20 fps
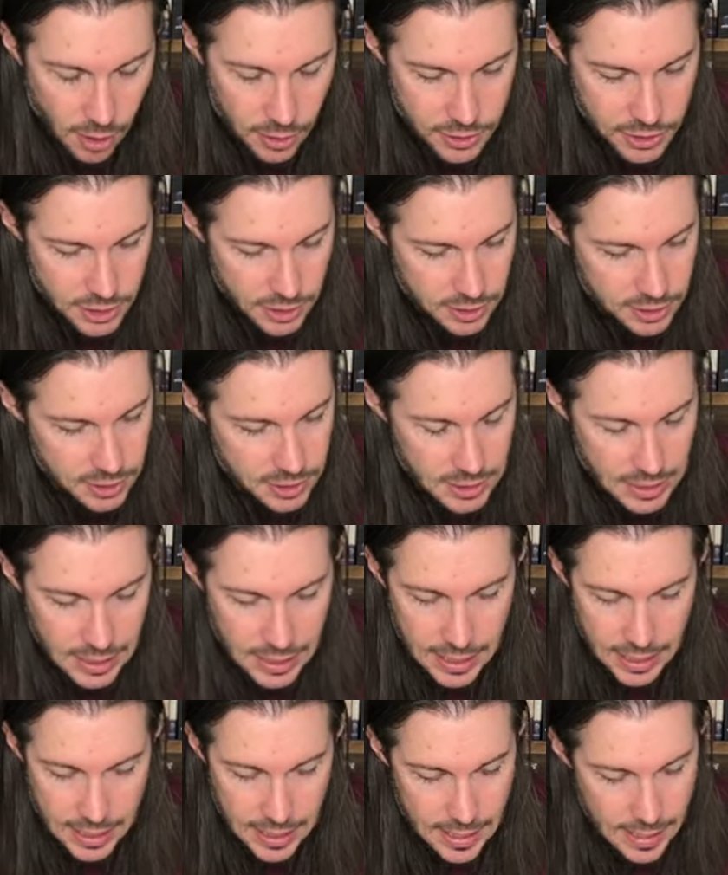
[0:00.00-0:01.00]
just
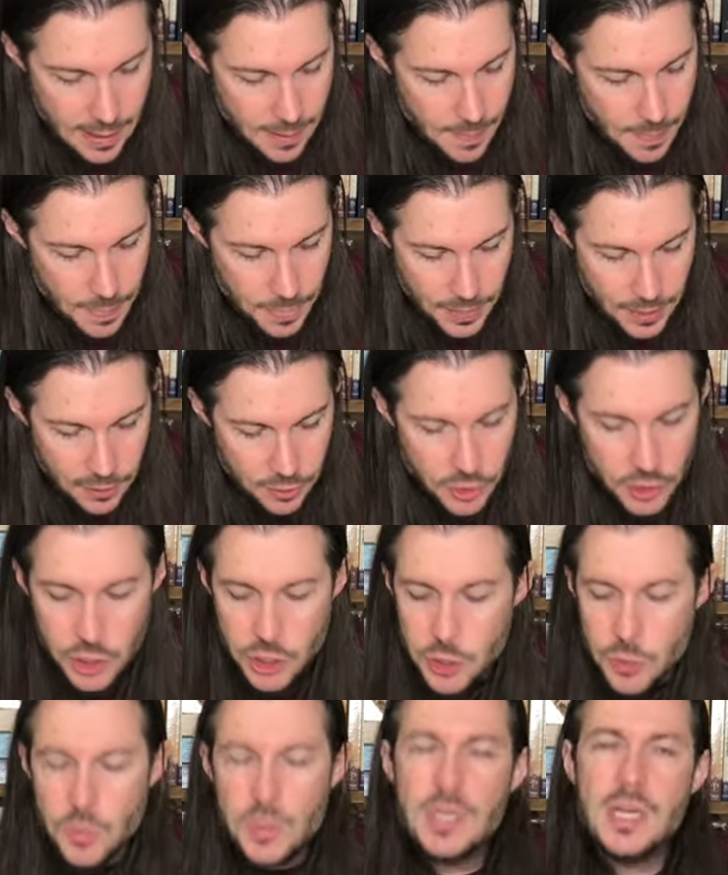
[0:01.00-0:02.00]
the
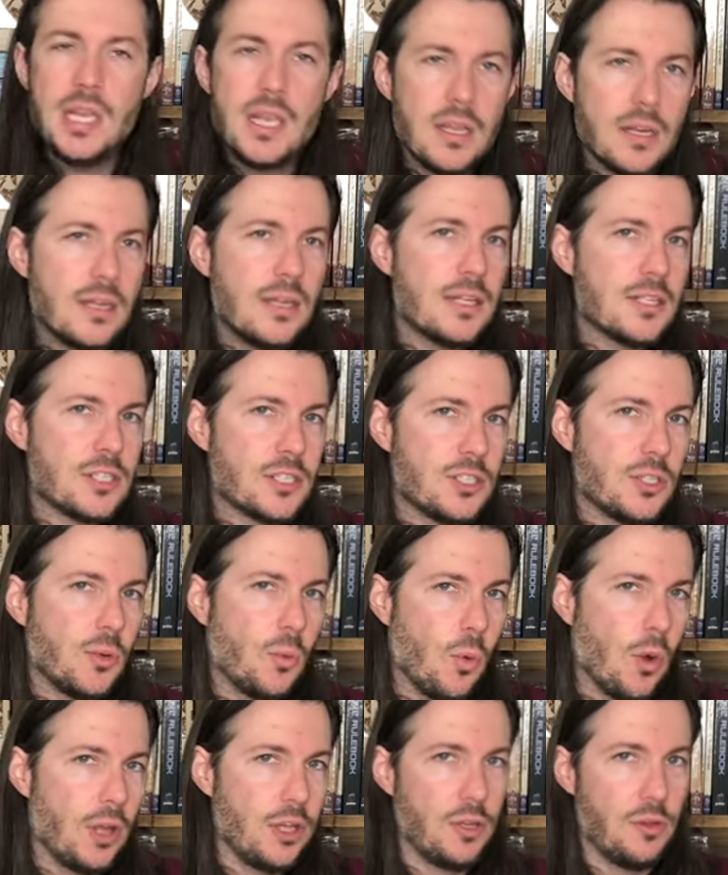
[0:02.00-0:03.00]
uniqueness to
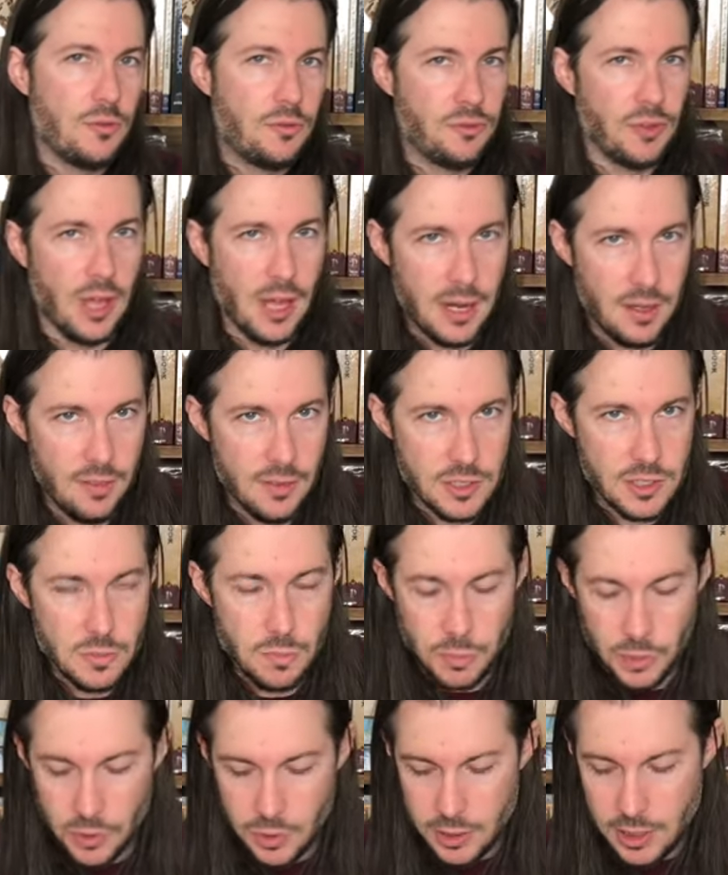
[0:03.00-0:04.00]
what you find in this
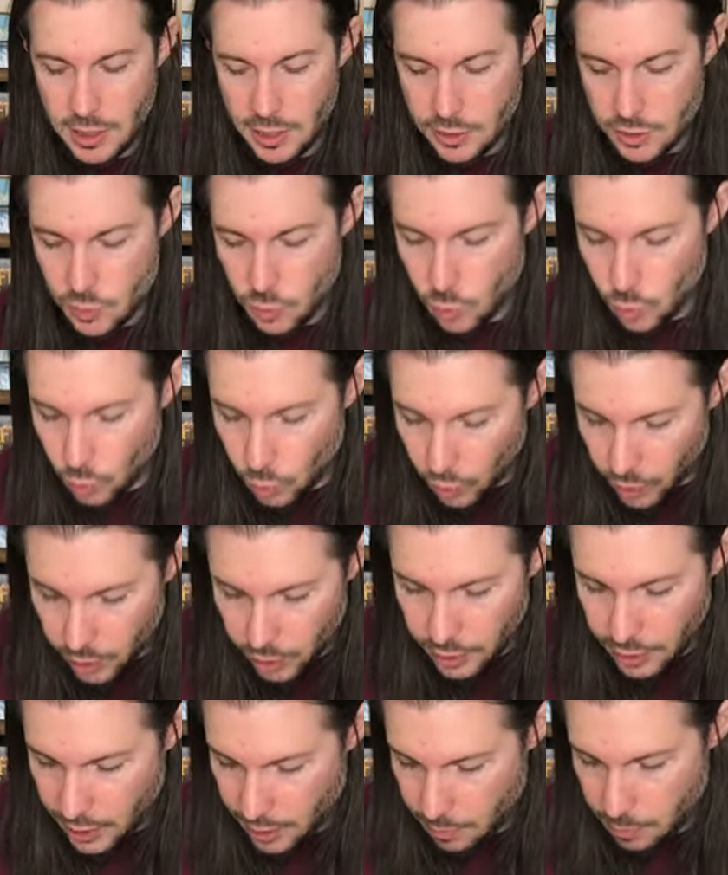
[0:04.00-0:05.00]
book is
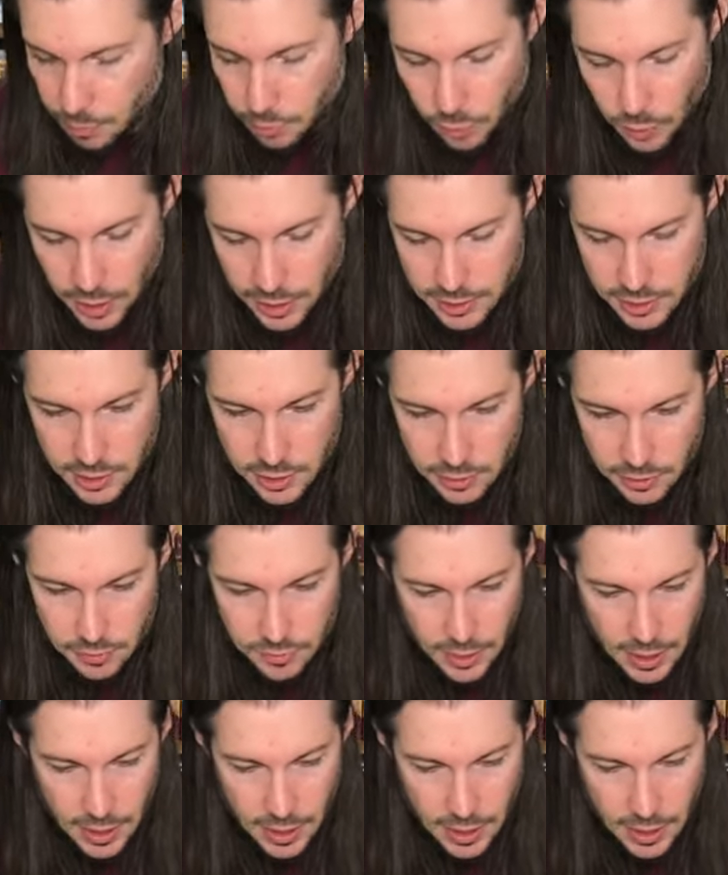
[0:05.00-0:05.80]
really impressive.